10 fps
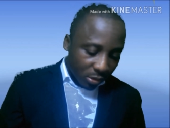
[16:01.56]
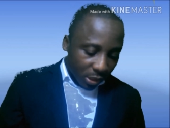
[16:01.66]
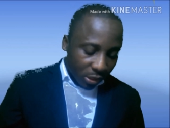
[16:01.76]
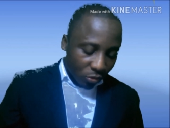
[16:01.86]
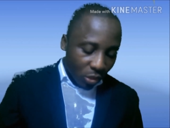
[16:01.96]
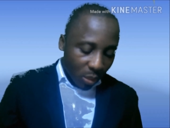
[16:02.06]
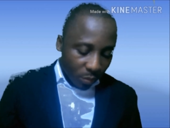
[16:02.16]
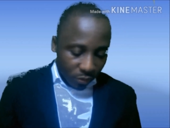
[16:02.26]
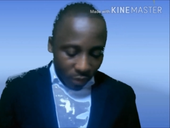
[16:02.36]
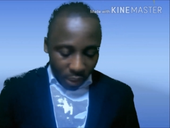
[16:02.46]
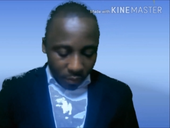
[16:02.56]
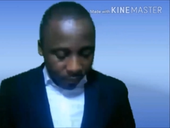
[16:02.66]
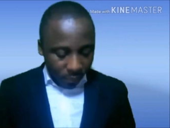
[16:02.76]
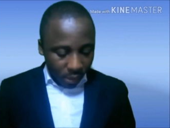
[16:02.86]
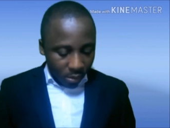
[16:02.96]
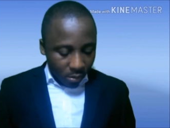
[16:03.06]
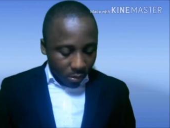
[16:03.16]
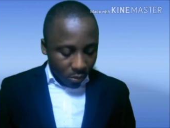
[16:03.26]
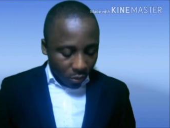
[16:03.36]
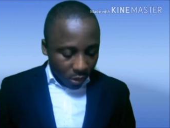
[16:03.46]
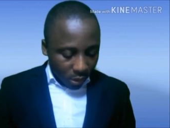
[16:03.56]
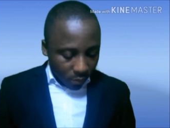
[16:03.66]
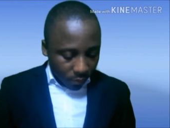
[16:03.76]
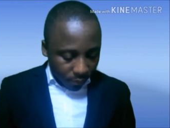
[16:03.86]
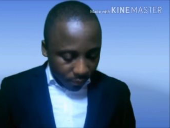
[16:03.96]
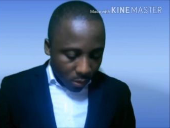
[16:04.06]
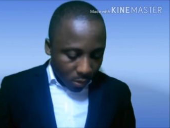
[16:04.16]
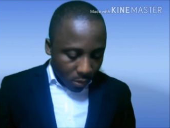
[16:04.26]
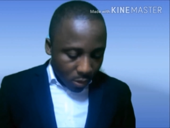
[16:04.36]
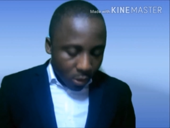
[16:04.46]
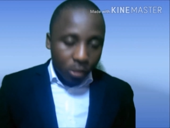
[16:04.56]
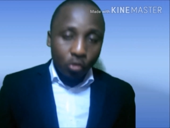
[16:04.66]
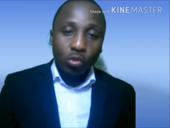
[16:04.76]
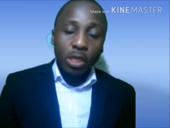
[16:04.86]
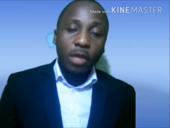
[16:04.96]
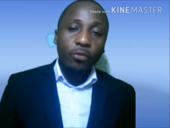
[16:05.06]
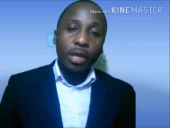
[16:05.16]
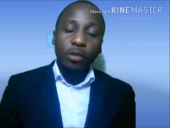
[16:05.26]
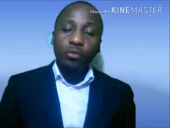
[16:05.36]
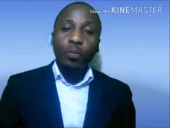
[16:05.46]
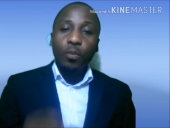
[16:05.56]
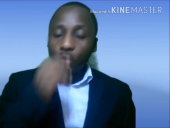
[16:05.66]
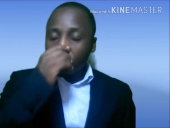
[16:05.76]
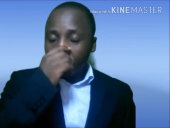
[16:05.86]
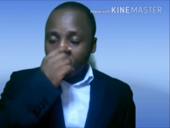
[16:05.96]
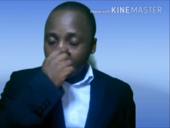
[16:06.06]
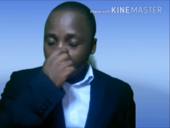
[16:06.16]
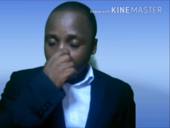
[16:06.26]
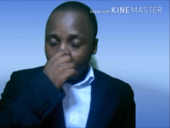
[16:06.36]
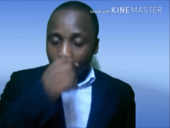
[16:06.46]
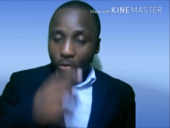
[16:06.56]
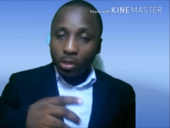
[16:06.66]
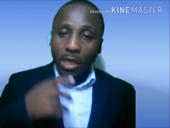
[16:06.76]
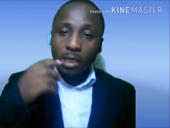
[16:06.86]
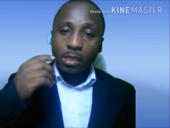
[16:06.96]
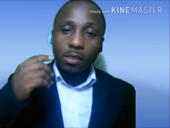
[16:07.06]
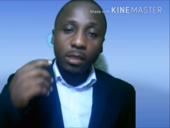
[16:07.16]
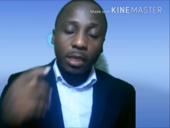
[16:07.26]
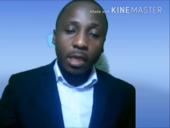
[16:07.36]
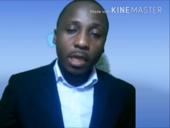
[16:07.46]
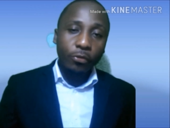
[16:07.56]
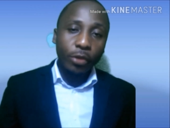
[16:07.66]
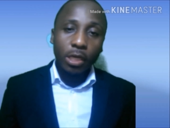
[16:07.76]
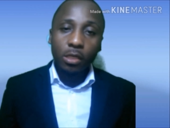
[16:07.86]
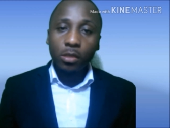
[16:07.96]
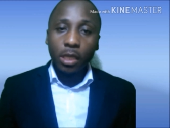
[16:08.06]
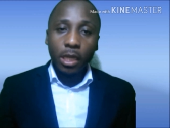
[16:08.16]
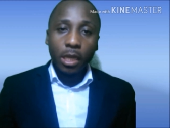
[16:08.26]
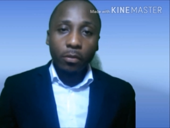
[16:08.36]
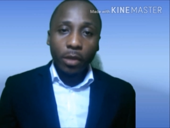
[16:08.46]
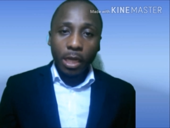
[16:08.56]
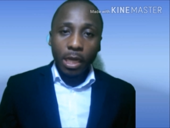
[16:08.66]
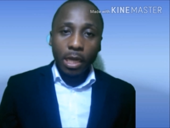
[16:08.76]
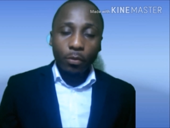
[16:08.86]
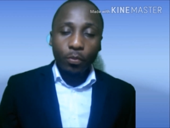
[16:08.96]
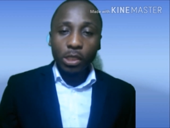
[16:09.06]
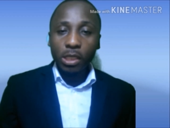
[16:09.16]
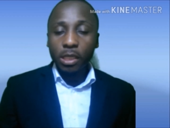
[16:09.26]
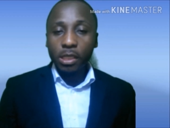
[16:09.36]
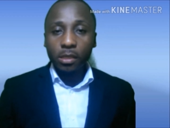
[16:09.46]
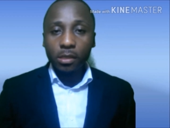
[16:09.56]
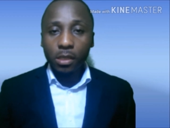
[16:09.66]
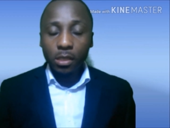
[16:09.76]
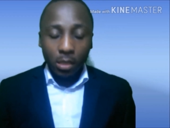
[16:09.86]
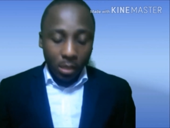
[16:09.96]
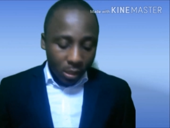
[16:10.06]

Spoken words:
There's no harm in trying. Okay, you will need a credit report from a recognized credit reporting agency.